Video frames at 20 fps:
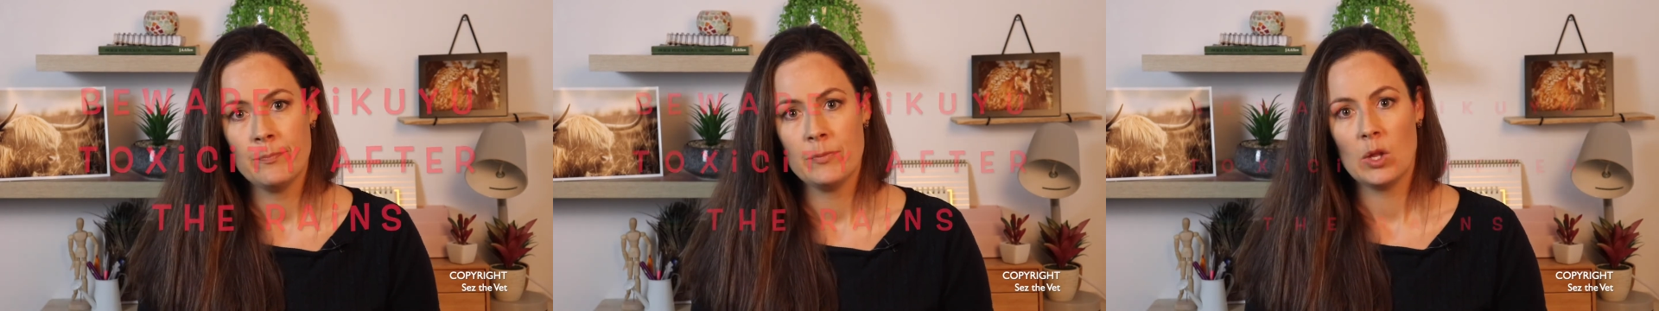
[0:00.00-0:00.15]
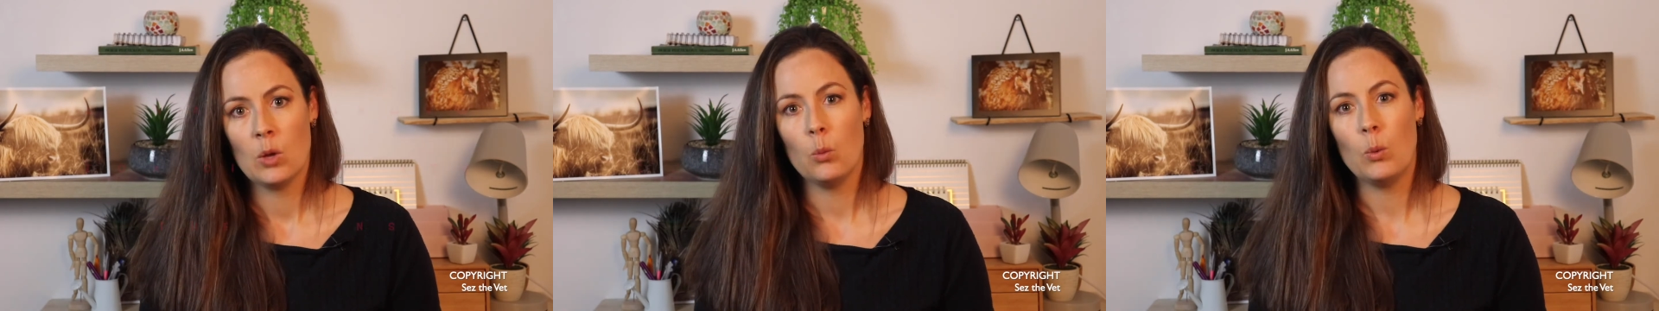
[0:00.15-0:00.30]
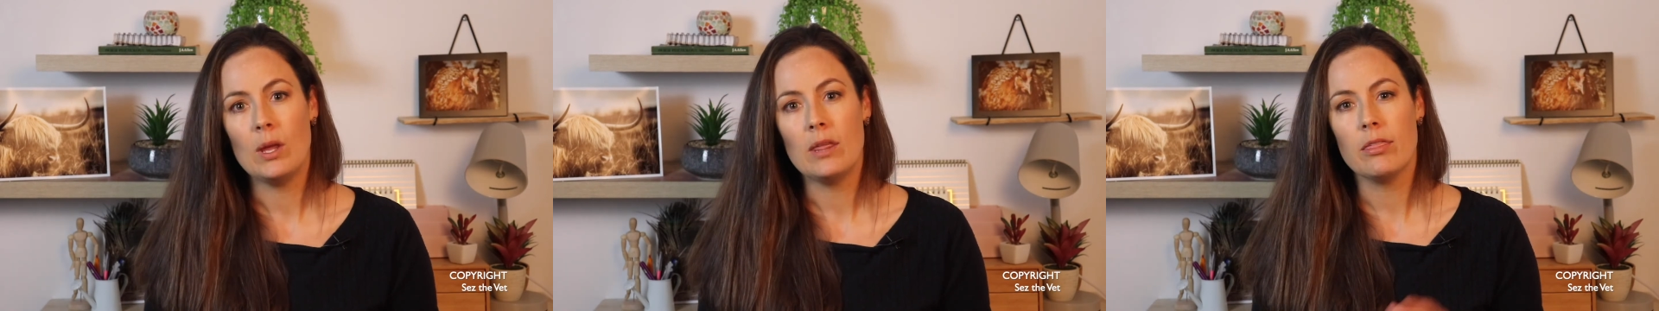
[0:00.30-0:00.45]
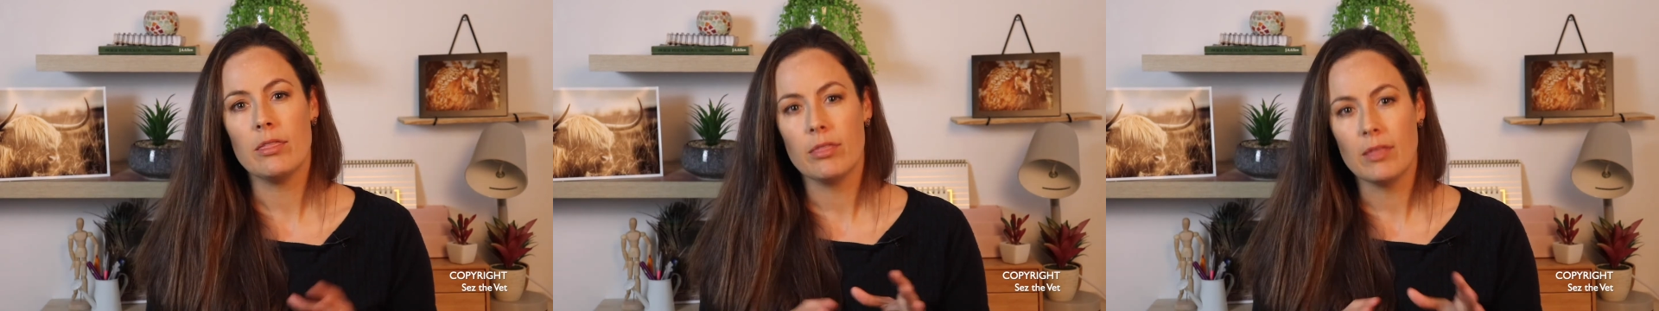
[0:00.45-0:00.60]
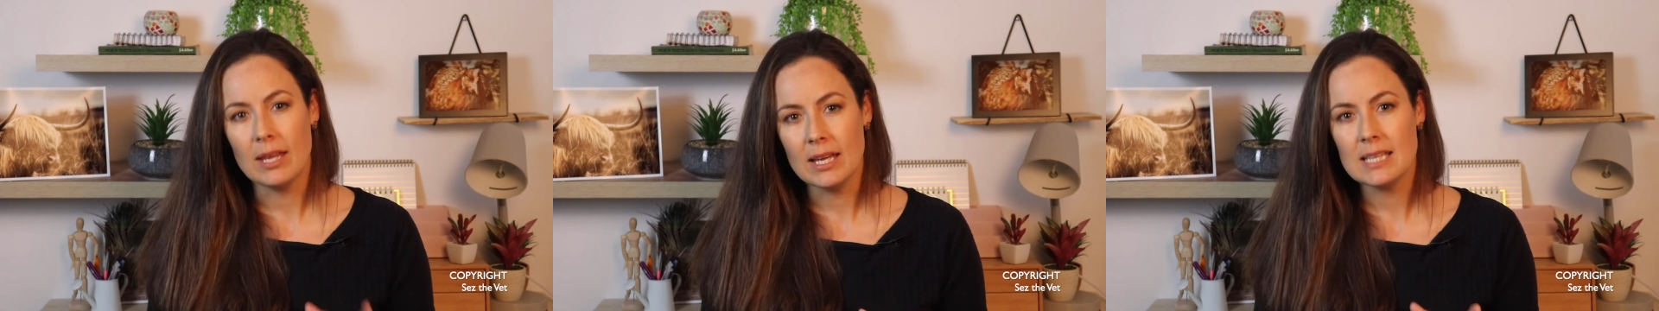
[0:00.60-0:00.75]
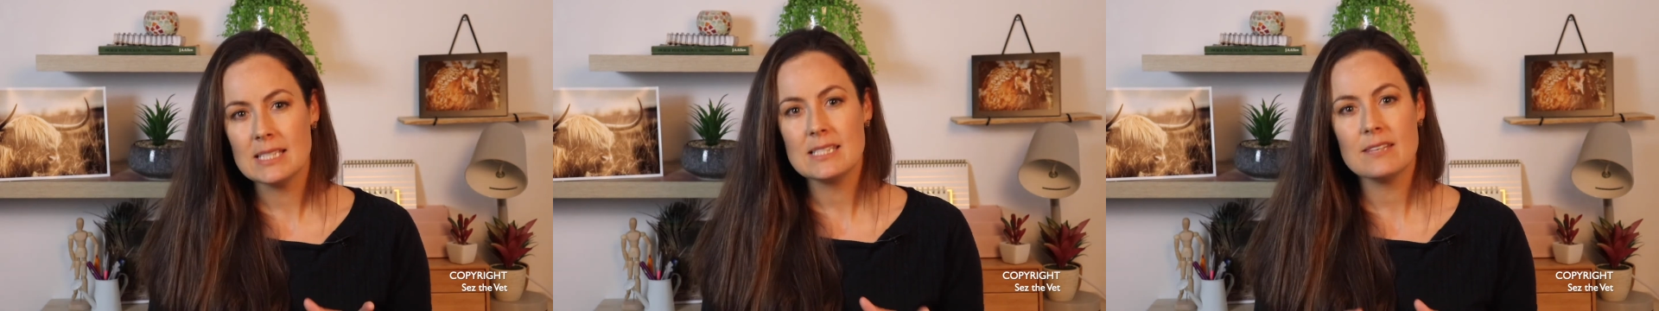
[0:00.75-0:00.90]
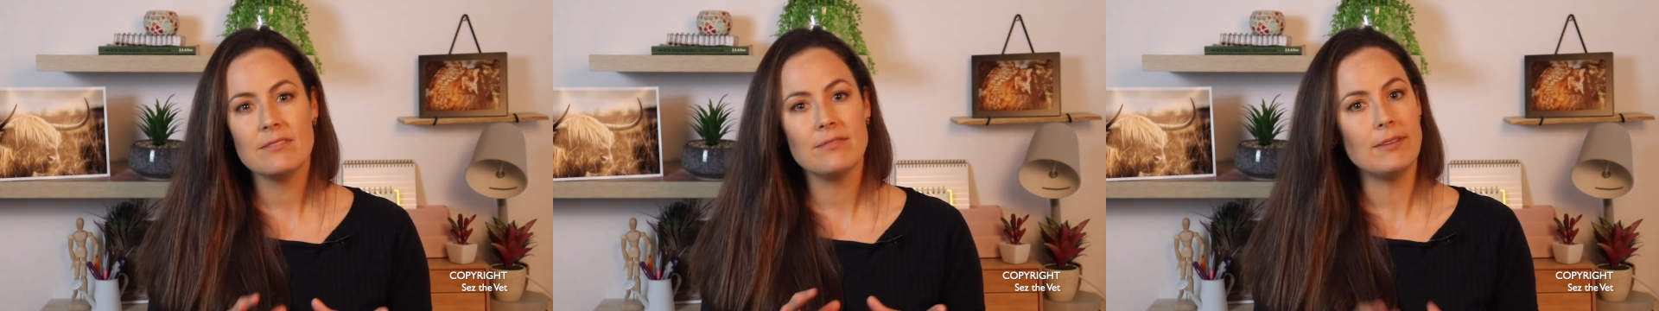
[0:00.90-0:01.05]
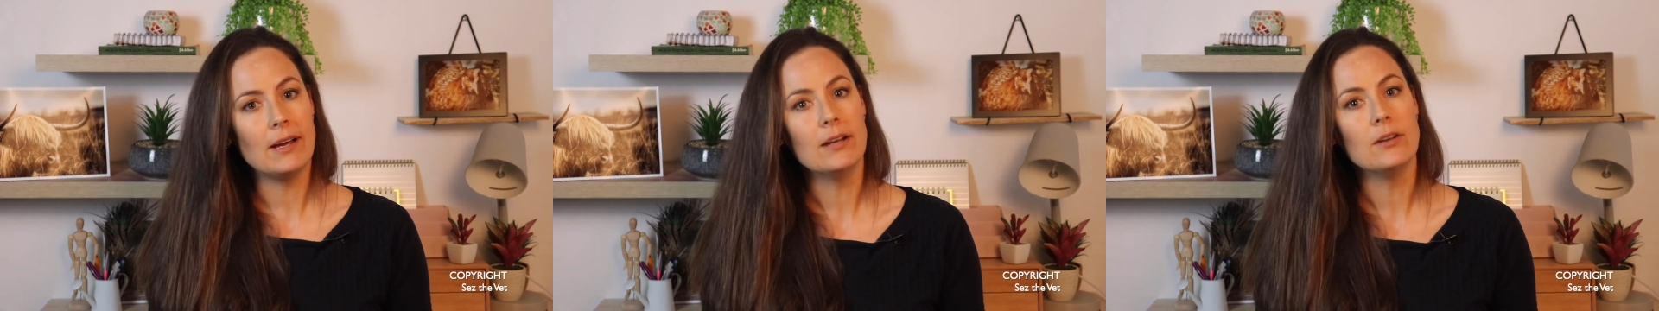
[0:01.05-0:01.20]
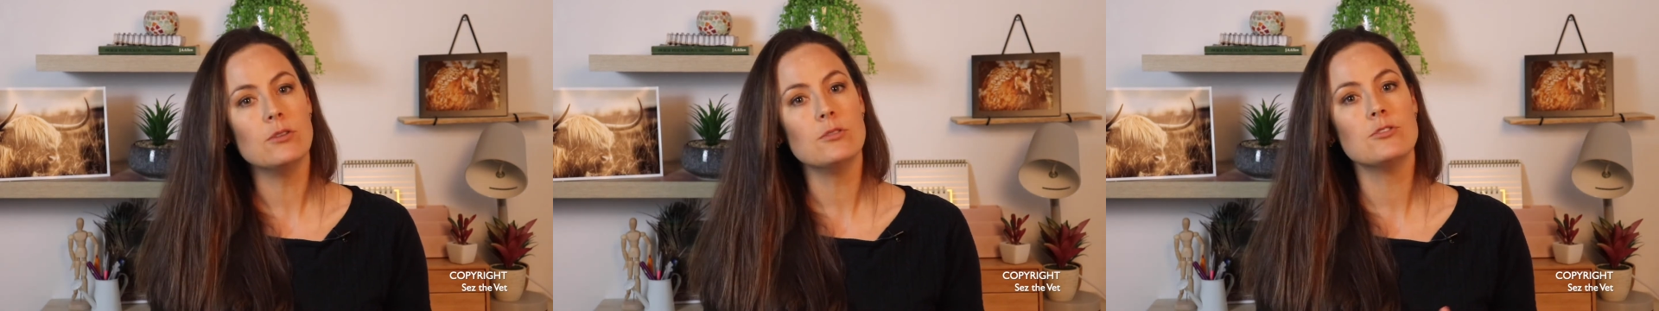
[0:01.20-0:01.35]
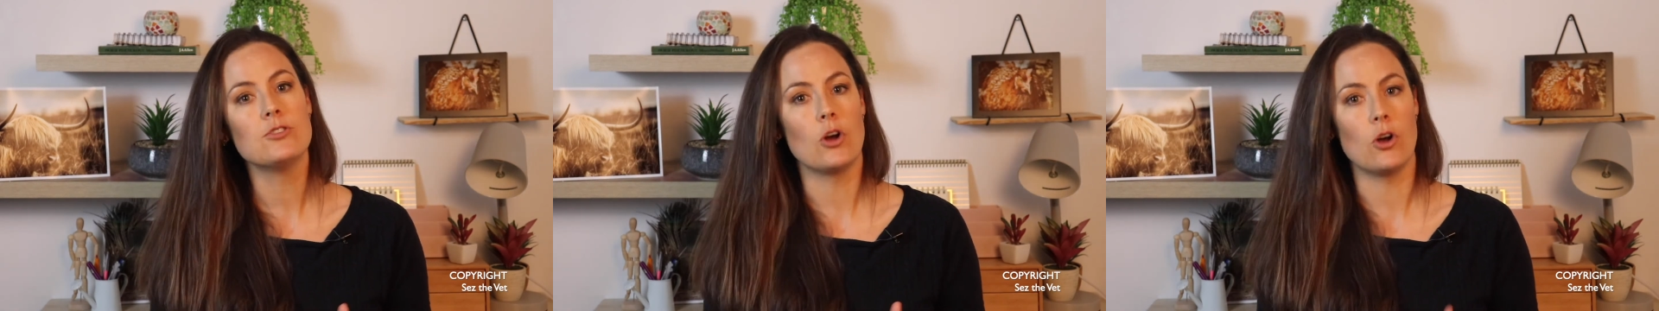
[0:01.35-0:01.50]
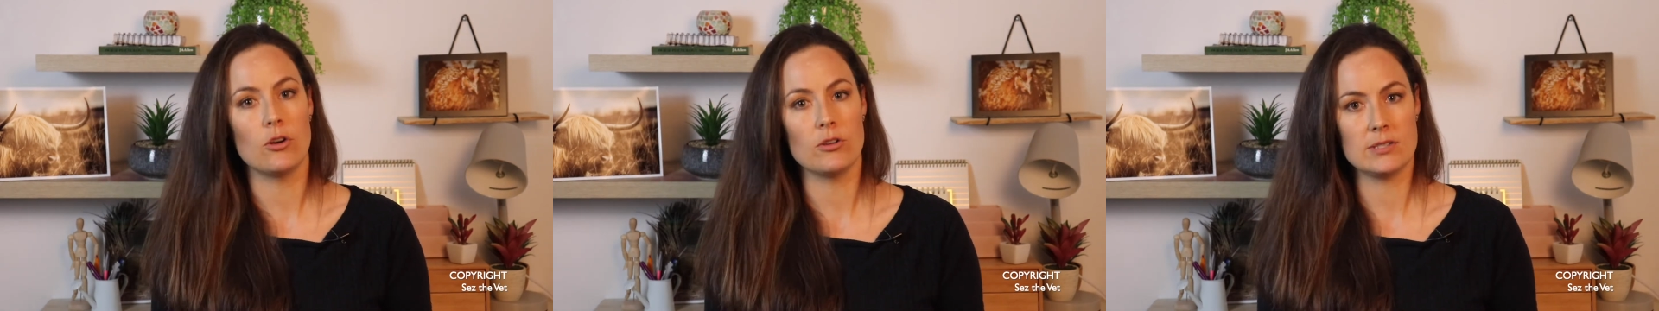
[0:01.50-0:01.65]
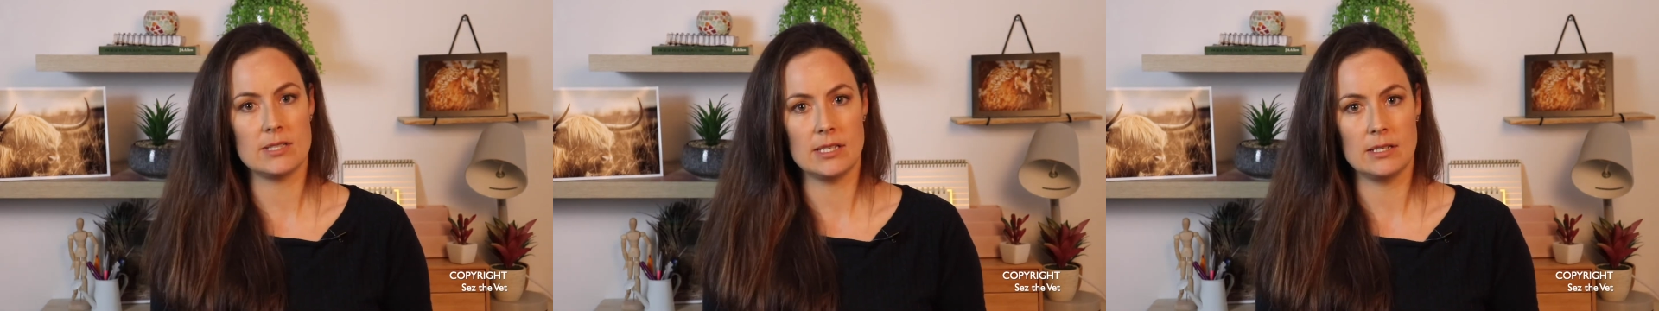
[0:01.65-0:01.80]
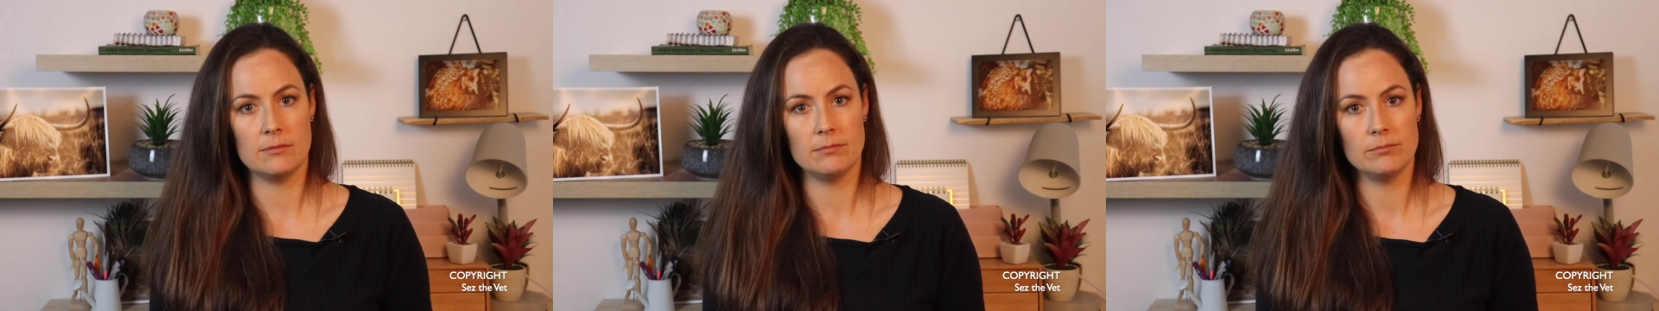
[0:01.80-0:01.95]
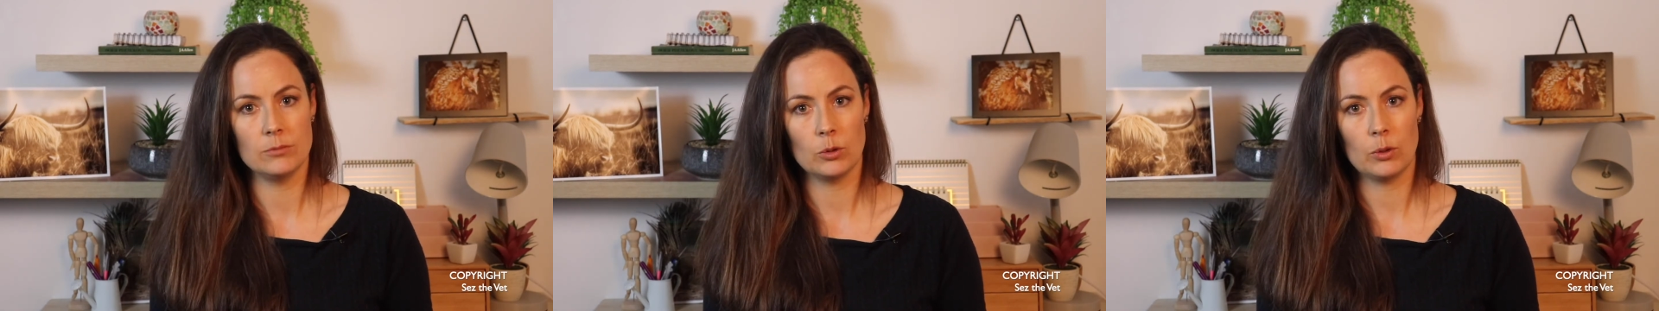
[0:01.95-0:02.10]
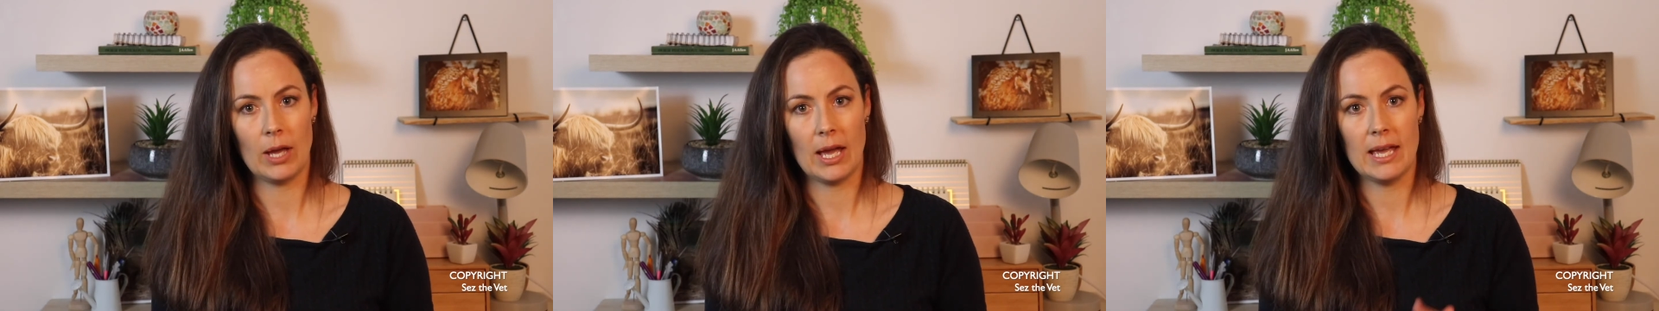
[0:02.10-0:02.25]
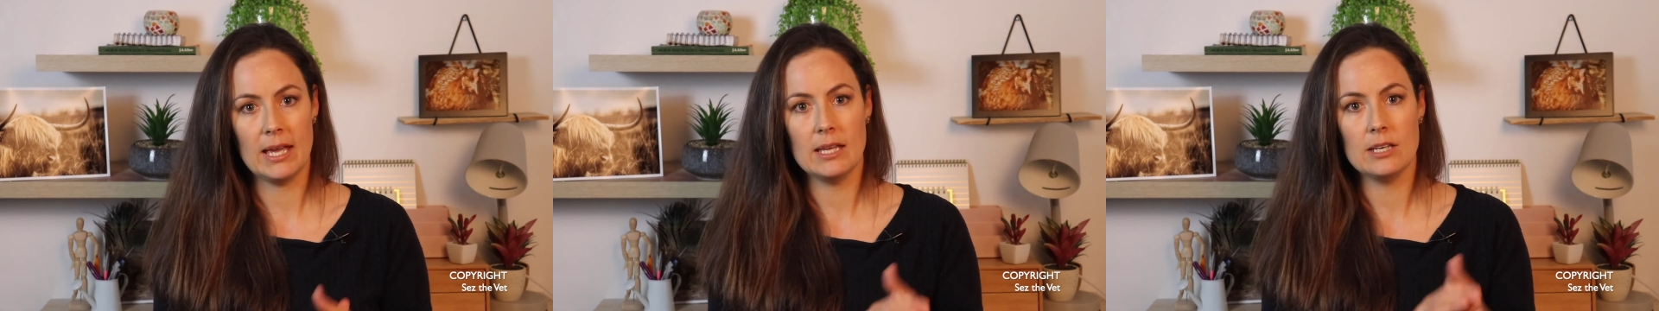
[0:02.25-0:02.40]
We think it's a fungal toxin, okay?